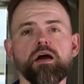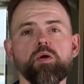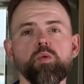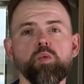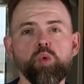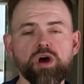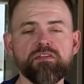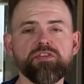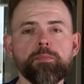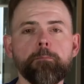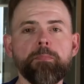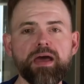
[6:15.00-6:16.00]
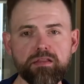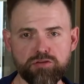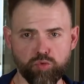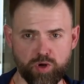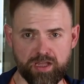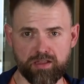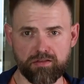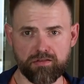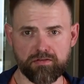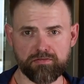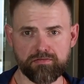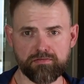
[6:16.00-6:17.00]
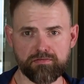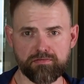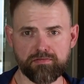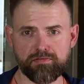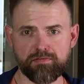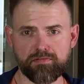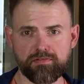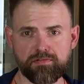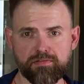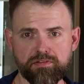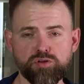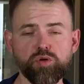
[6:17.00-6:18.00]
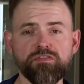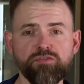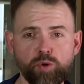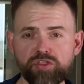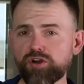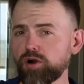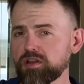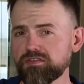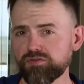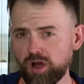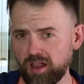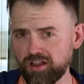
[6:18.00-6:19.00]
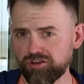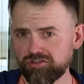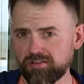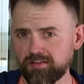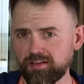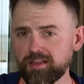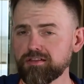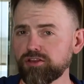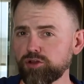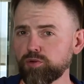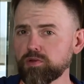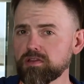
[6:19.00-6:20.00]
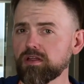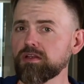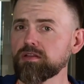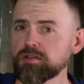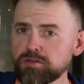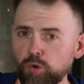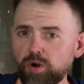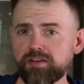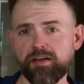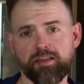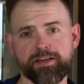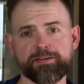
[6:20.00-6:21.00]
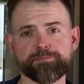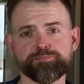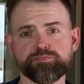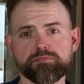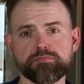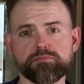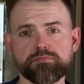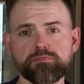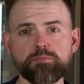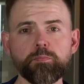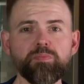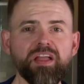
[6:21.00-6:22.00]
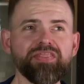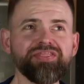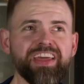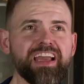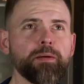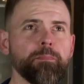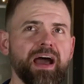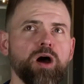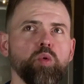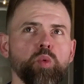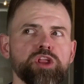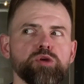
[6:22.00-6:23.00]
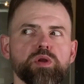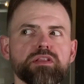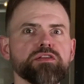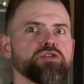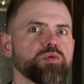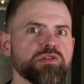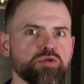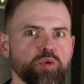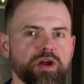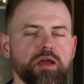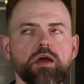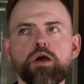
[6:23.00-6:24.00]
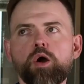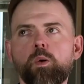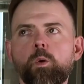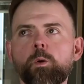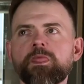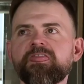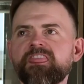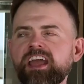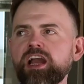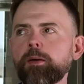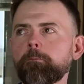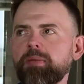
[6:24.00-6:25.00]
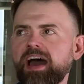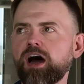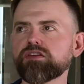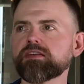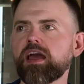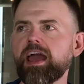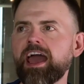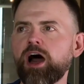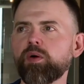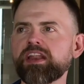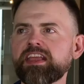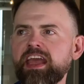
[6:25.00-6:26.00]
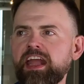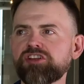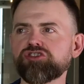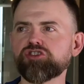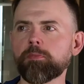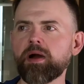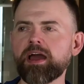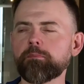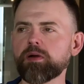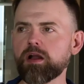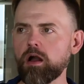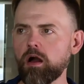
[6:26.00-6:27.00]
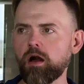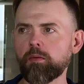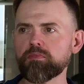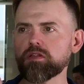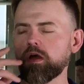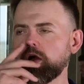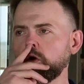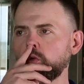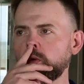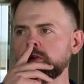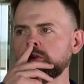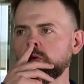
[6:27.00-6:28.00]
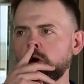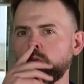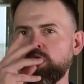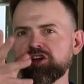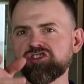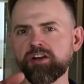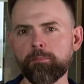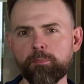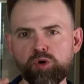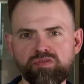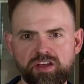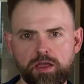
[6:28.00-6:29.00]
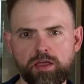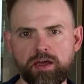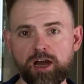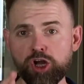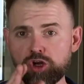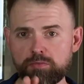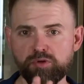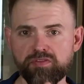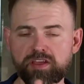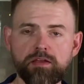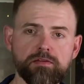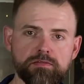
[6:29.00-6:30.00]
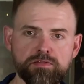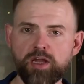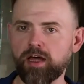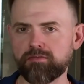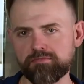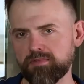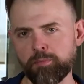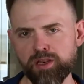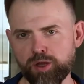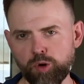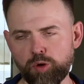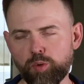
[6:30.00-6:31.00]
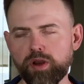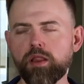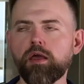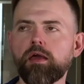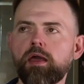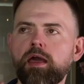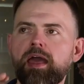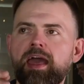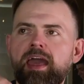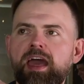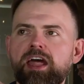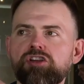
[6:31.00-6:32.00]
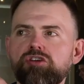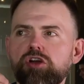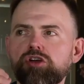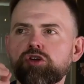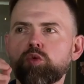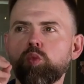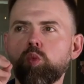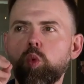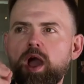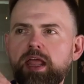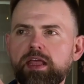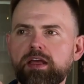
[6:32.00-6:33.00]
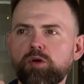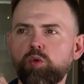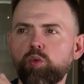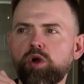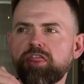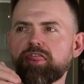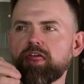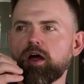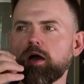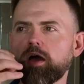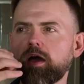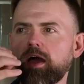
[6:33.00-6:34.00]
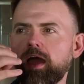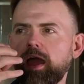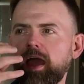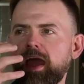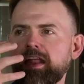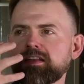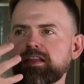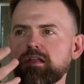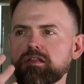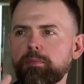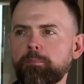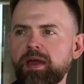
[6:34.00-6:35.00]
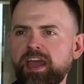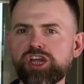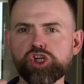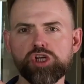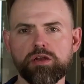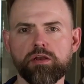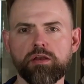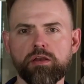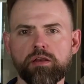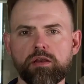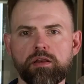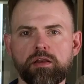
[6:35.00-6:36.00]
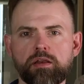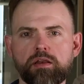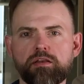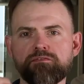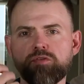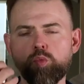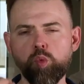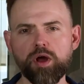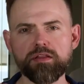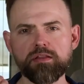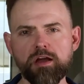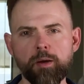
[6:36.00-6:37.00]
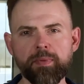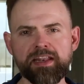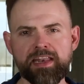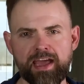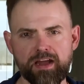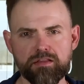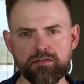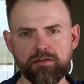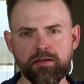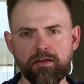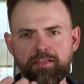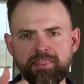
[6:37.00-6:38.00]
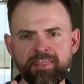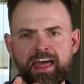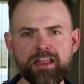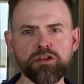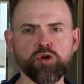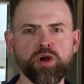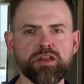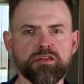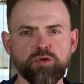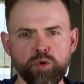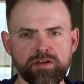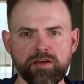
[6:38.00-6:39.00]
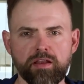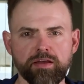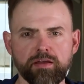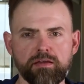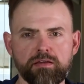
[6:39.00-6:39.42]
One of the best ways to avoid the curse of knowledge is to use storytelling. Think about when you listen to a story, or think about how engaged your mind becomes when you are watching a movie, a good movie, not a mediocre one, and you're waiting with anticipation for what's coming next. That's great storytelling.